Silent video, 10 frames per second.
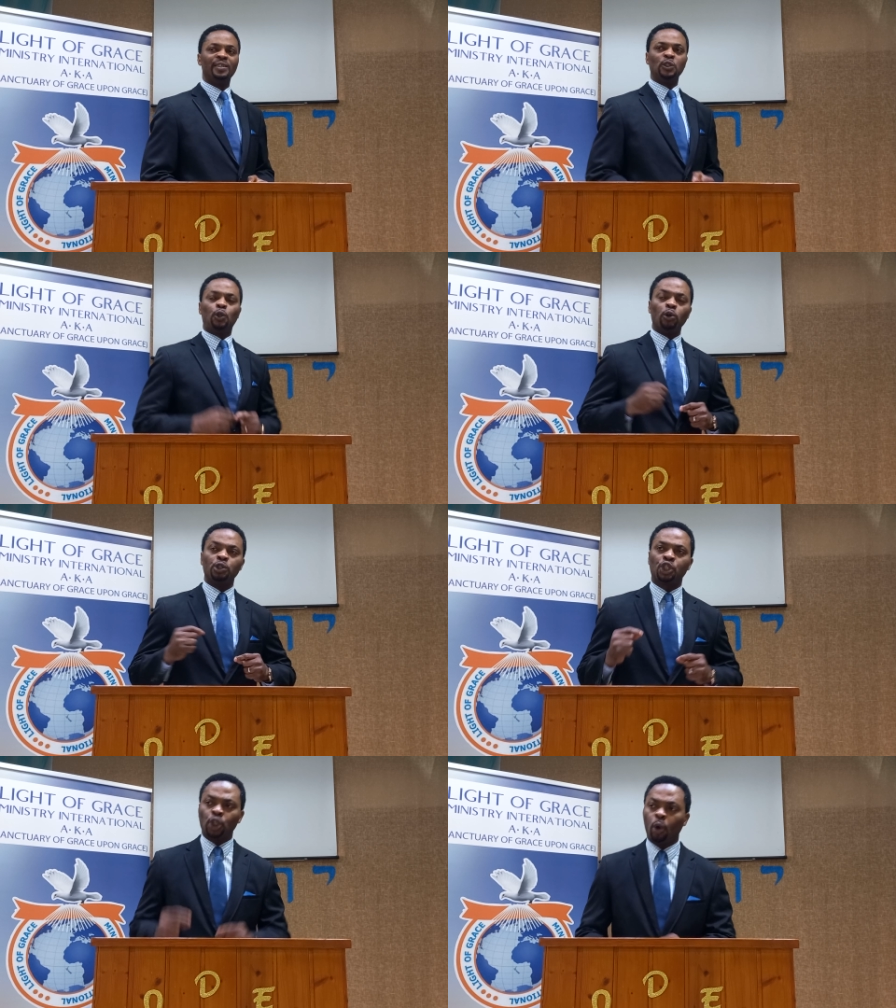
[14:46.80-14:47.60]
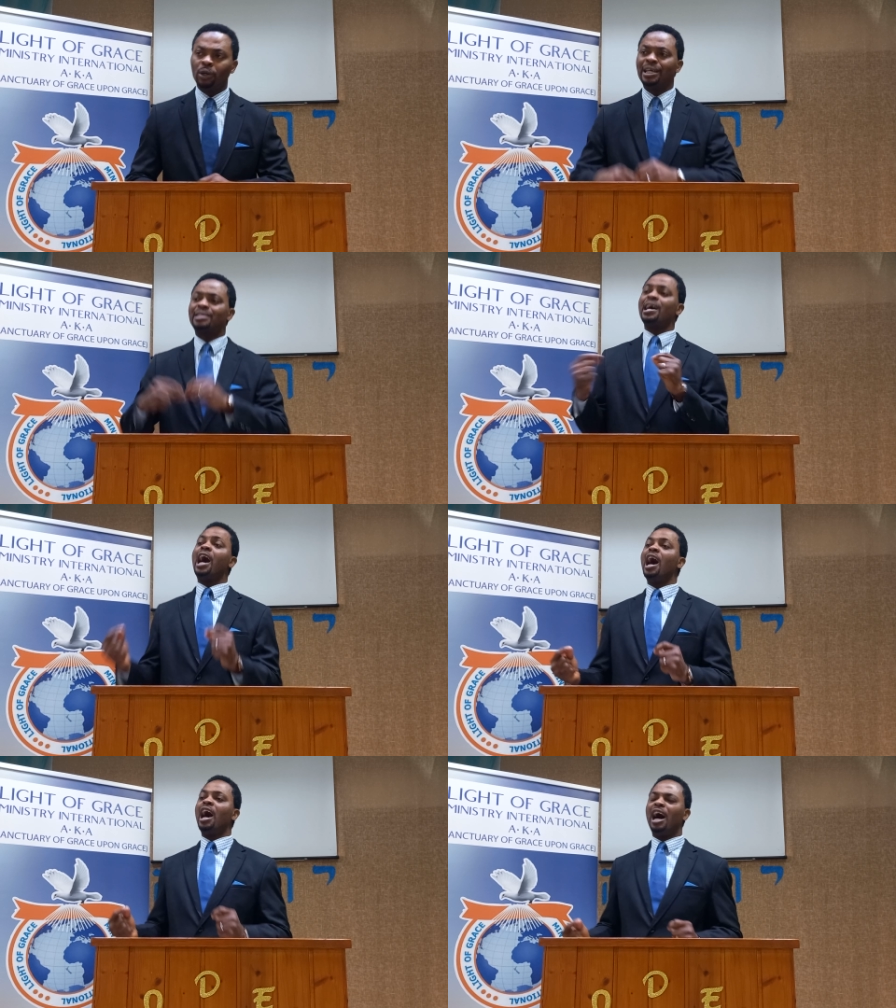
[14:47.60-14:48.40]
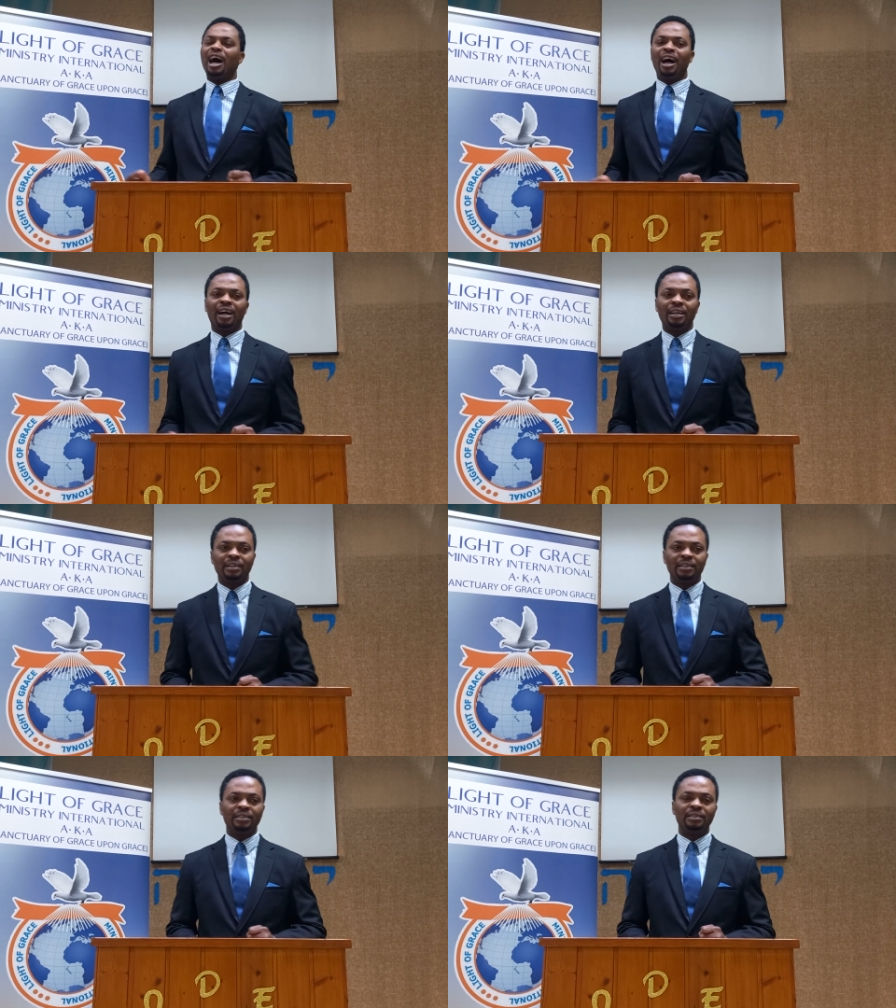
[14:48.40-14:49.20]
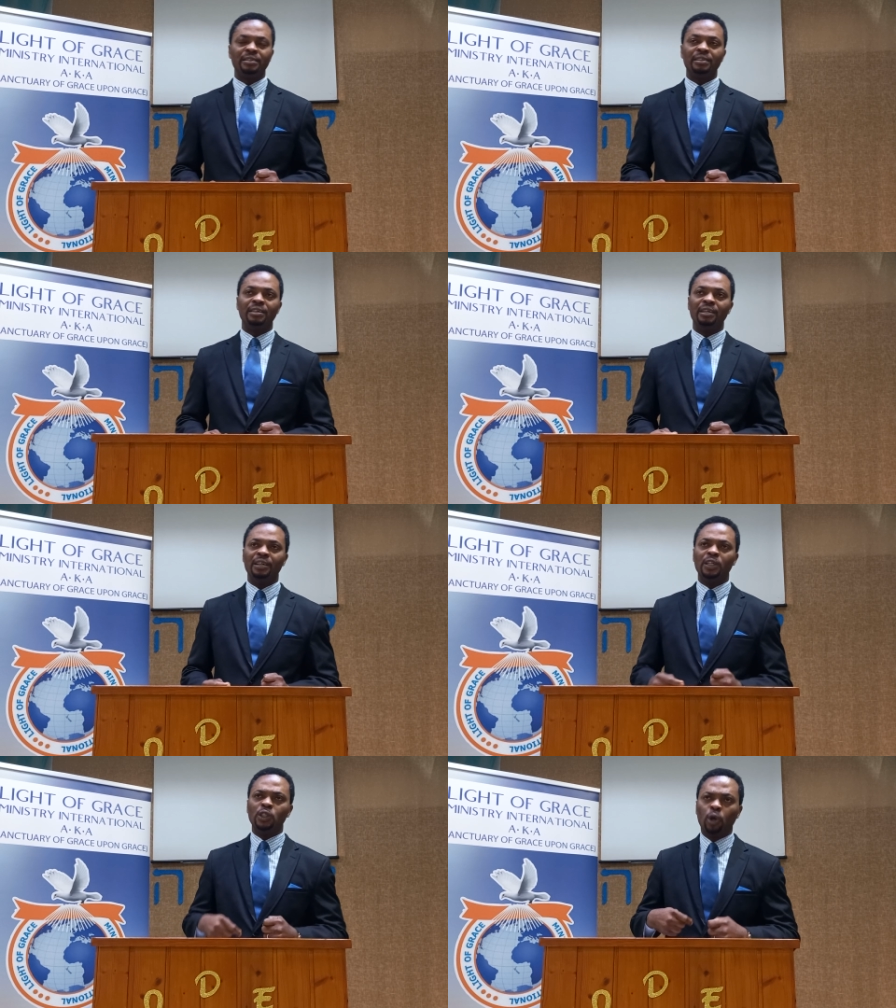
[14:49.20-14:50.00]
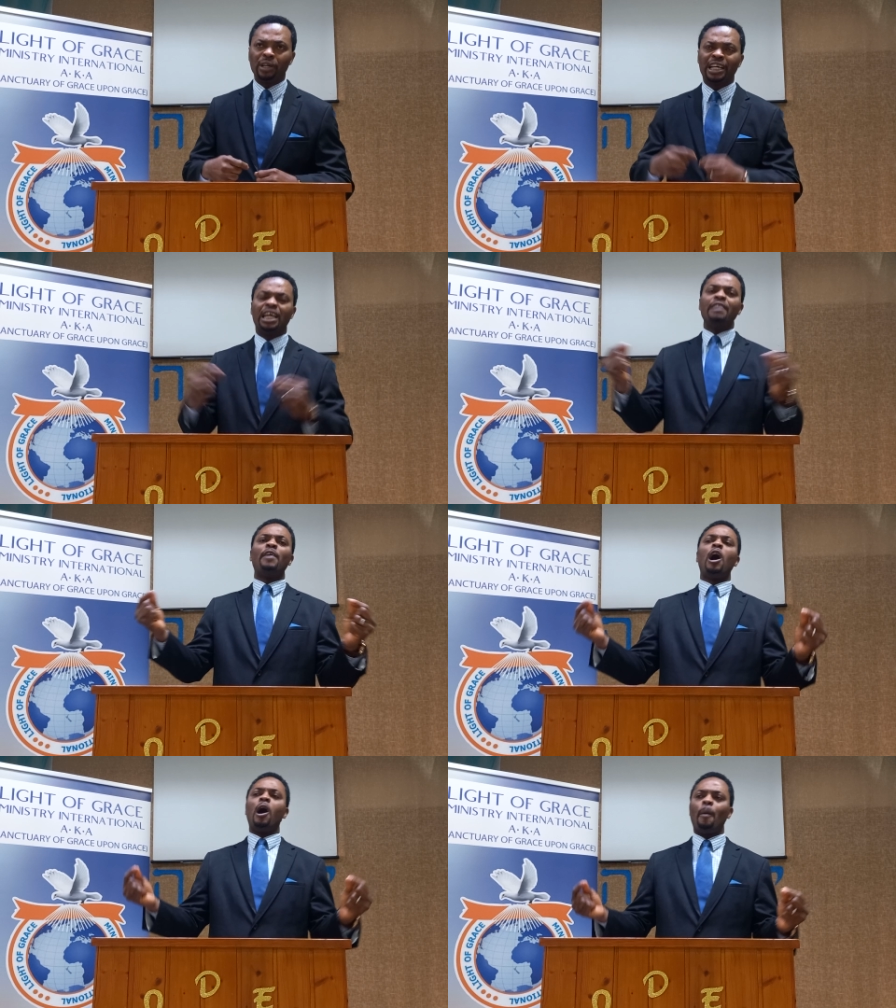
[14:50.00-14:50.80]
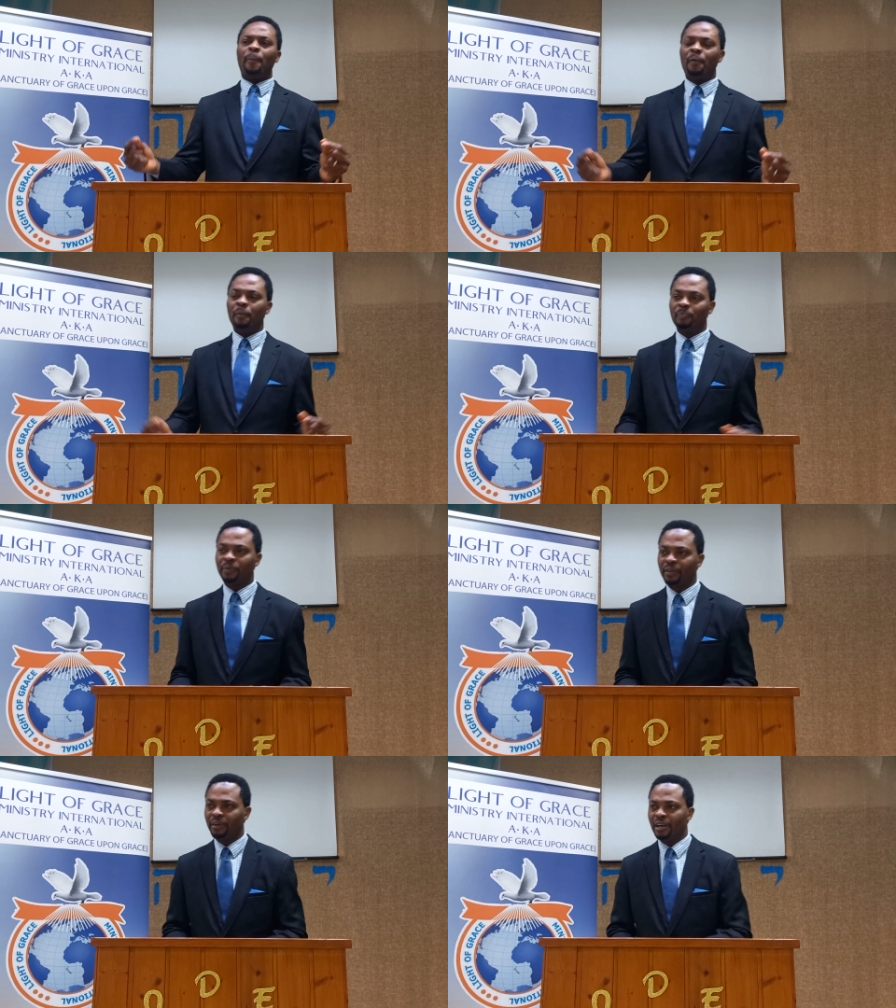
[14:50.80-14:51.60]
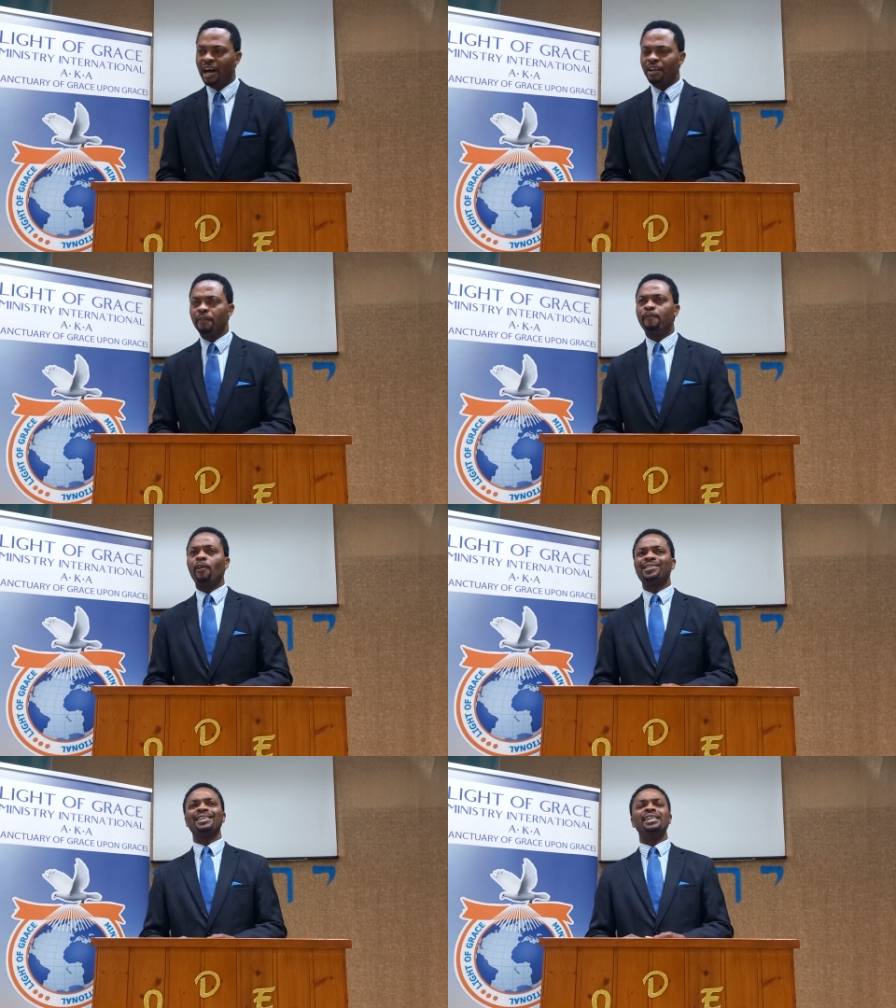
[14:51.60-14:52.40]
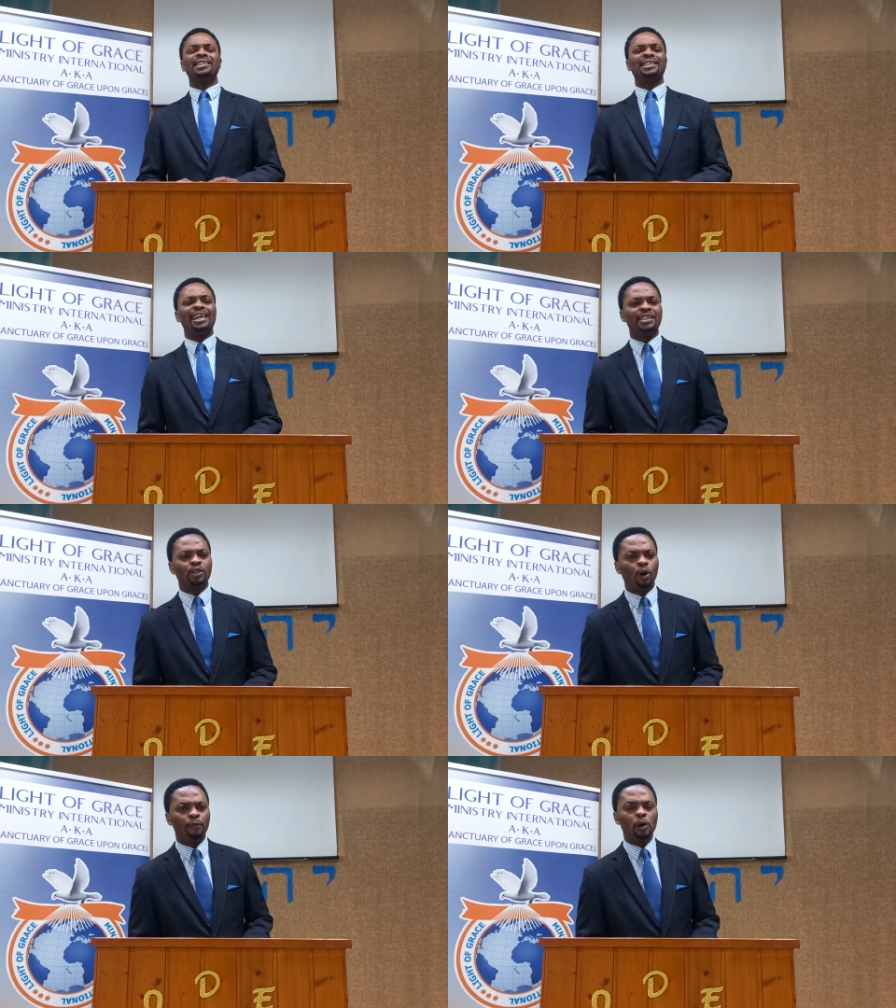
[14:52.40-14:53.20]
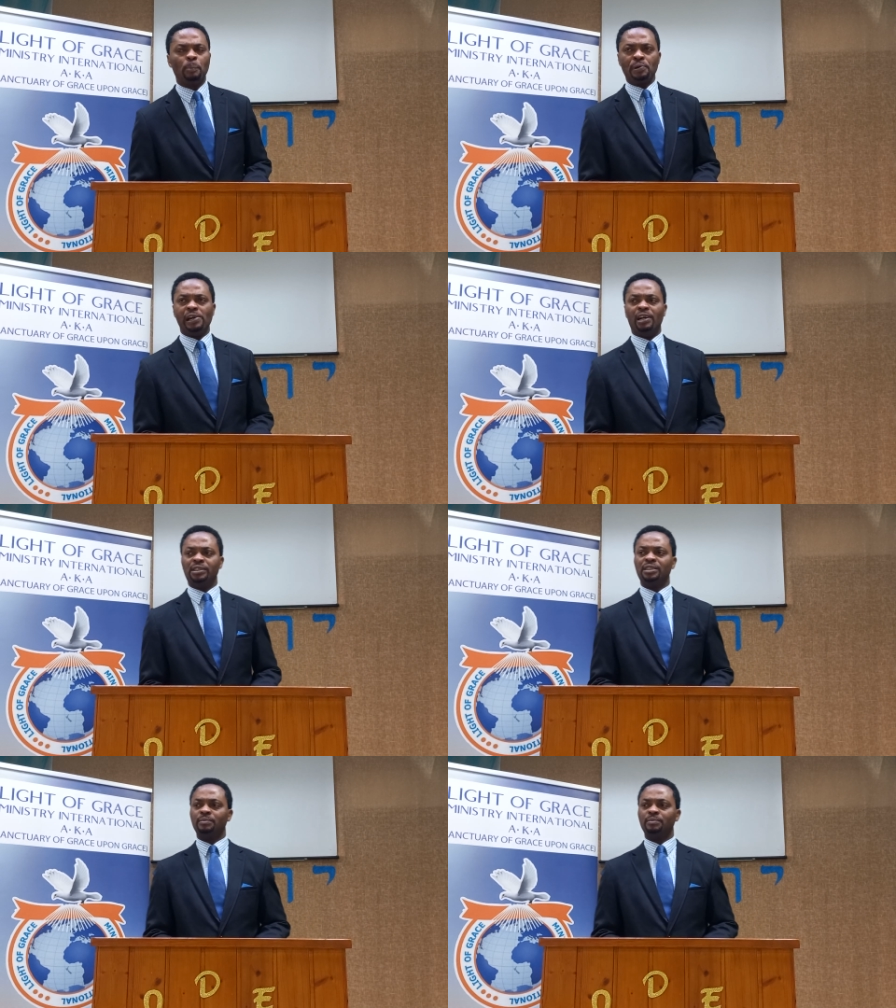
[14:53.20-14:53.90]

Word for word: Don't throw the towel. Don't give up at the first instant of your prayers.